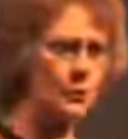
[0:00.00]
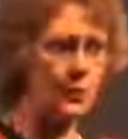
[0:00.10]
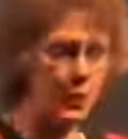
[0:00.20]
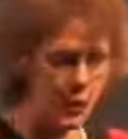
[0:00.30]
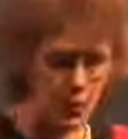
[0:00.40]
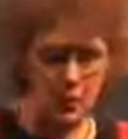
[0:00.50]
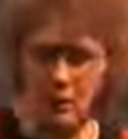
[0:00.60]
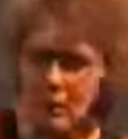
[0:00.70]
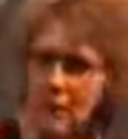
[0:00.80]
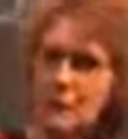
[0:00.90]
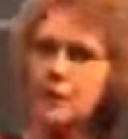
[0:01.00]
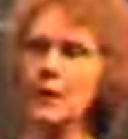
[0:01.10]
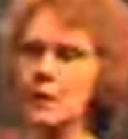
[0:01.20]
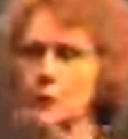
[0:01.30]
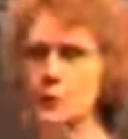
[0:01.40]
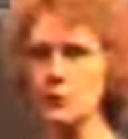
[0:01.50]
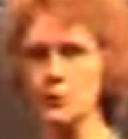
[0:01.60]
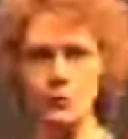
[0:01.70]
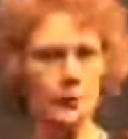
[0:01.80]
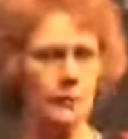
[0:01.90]
to be able
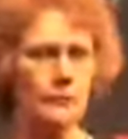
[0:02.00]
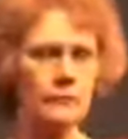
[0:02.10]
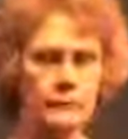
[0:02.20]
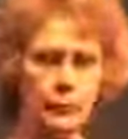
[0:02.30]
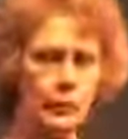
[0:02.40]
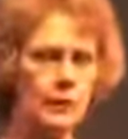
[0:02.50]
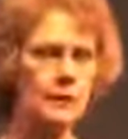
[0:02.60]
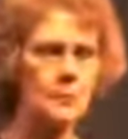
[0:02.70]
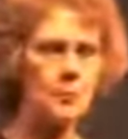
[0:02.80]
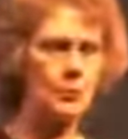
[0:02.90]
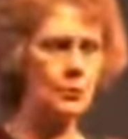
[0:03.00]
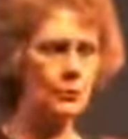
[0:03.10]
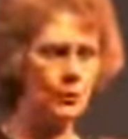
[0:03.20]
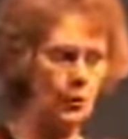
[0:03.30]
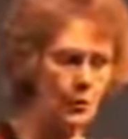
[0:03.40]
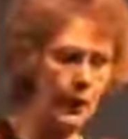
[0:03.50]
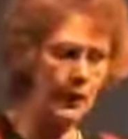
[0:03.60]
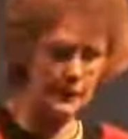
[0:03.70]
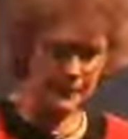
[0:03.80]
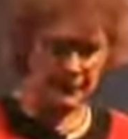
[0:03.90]
to do what it's supposed to do, go
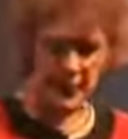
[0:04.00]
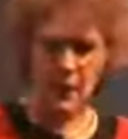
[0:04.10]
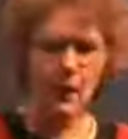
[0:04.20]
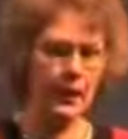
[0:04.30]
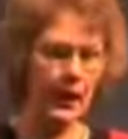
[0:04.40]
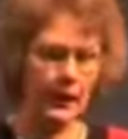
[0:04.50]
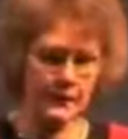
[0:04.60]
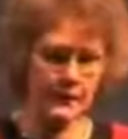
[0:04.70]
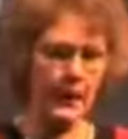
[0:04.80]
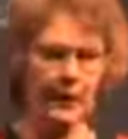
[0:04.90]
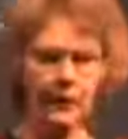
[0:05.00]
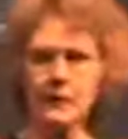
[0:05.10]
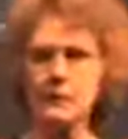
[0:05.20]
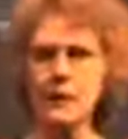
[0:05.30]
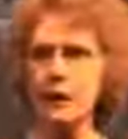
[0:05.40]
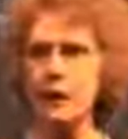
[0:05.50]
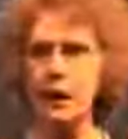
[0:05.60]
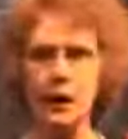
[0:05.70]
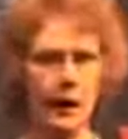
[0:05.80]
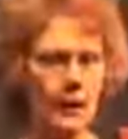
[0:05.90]
away. And anxiety is at a
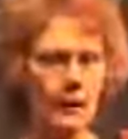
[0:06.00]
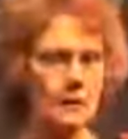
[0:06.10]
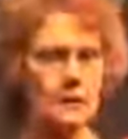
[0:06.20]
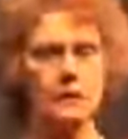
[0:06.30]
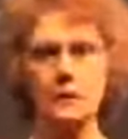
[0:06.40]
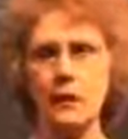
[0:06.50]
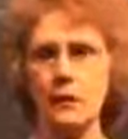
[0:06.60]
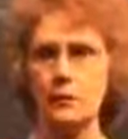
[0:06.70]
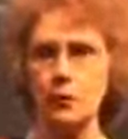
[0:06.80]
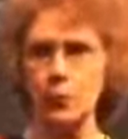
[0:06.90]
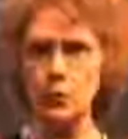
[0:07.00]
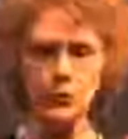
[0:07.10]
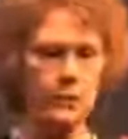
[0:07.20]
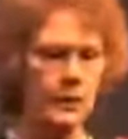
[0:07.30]
height in our world